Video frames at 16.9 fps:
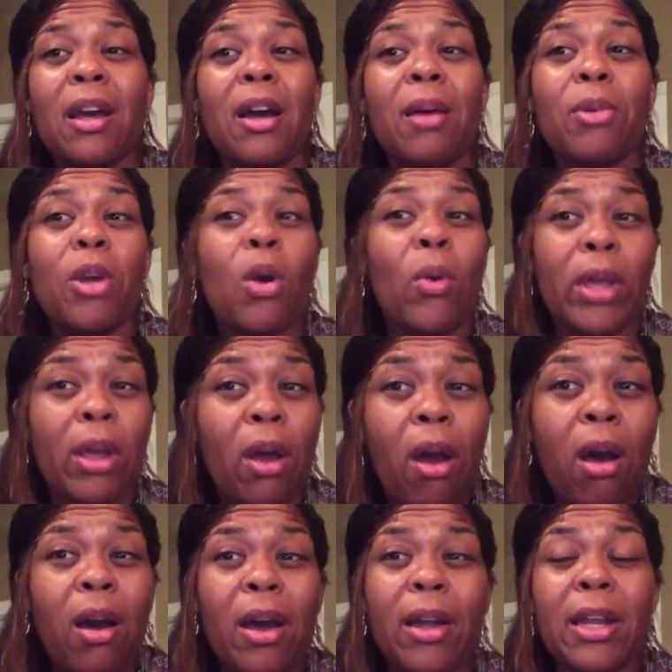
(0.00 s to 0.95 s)
going
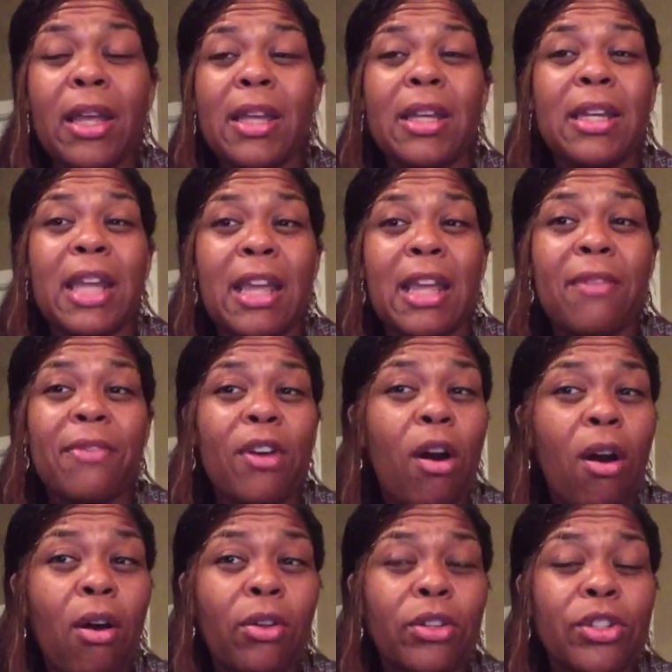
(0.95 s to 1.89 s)
on in native
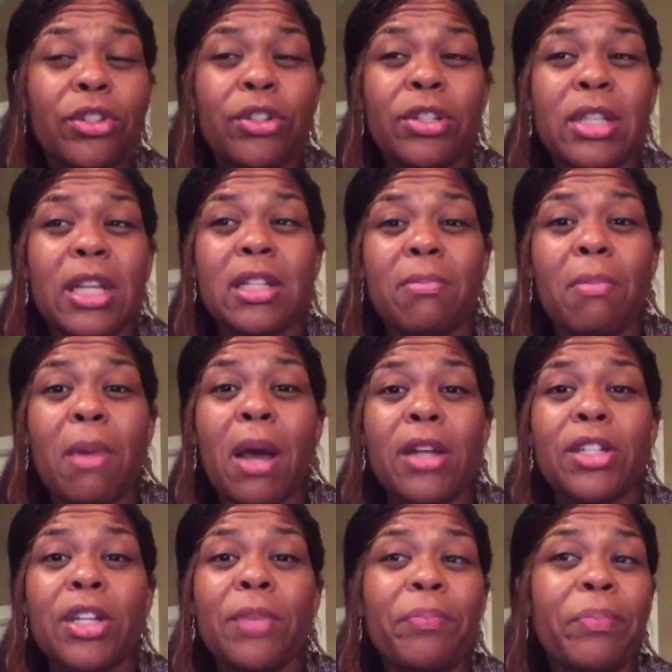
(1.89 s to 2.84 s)
cultures as
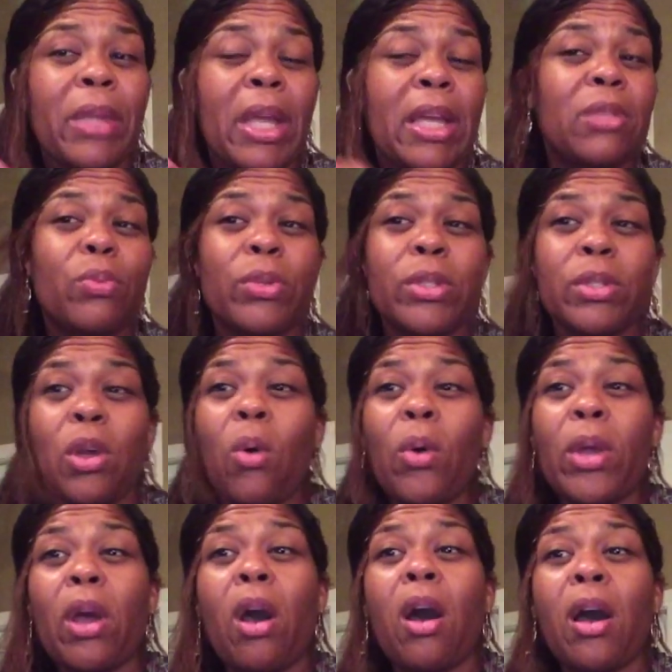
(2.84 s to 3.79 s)
much as was
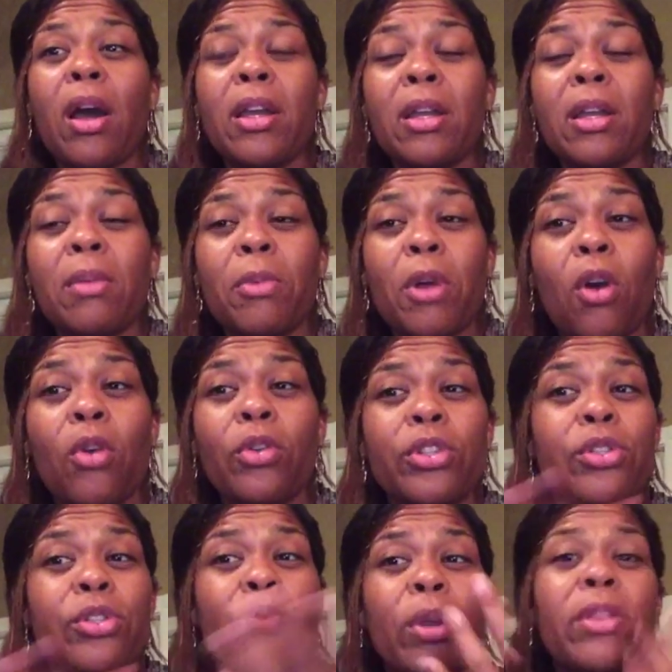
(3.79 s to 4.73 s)
going on in
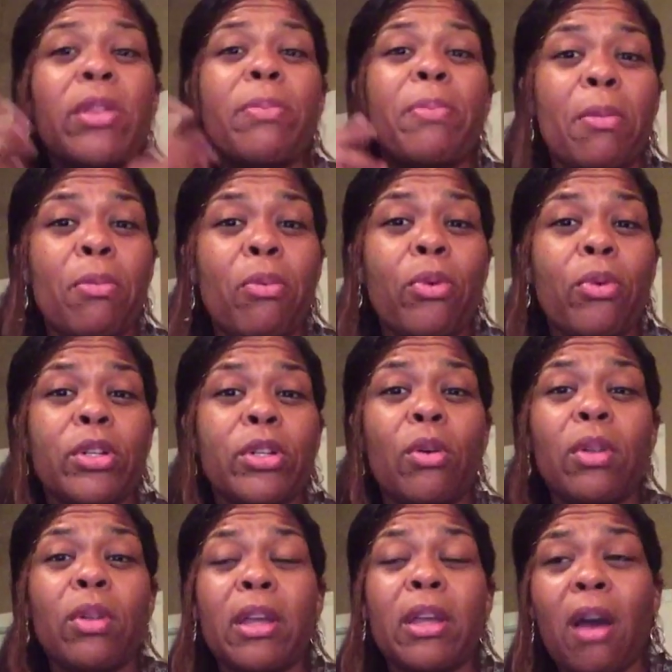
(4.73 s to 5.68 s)
cultures where the people were
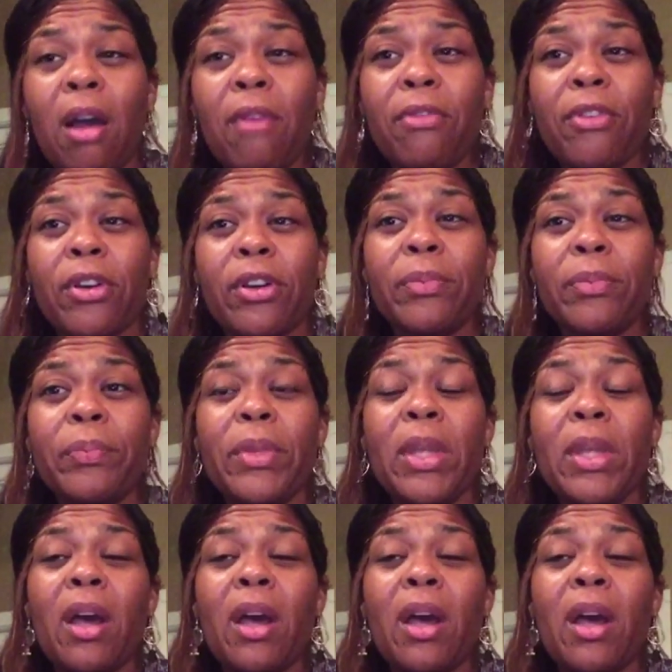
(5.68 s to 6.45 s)
totally covered.